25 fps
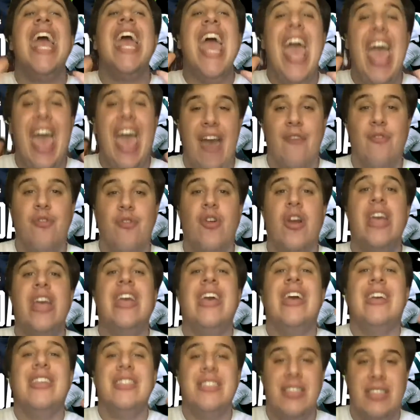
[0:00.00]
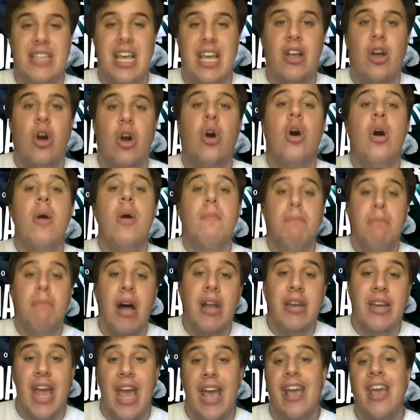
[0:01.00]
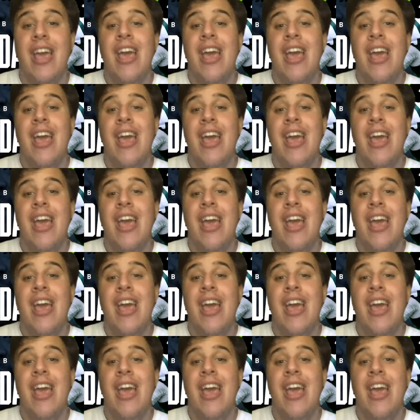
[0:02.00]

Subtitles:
every single Monday.